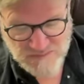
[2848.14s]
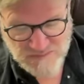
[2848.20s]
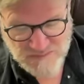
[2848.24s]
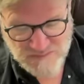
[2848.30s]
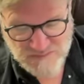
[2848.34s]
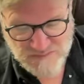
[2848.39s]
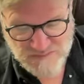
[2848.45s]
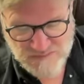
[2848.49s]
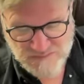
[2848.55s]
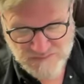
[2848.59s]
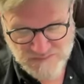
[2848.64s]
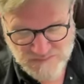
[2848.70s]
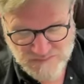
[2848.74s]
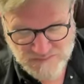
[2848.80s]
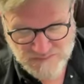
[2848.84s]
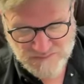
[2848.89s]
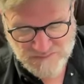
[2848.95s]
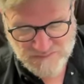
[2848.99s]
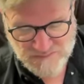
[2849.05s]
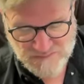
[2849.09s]

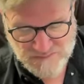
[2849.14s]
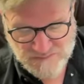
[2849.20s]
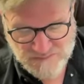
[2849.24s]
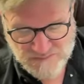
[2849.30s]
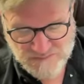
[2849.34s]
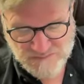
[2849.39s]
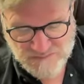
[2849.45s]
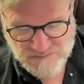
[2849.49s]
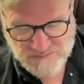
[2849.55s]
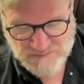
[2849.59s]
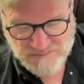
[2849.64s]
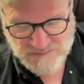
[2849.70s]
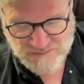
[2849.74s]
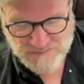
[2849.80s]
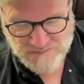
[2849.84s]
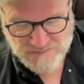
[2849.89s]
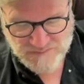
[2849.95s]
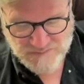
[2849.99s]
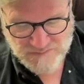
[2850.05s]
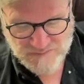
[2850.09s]

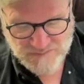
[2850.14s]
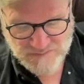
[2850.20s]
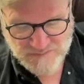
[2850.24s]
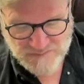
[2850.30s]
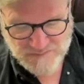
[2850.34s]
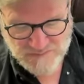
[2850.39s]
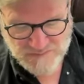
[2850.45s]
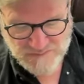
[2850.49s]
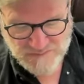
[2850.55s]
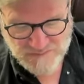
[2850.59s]
This person isn't speaking.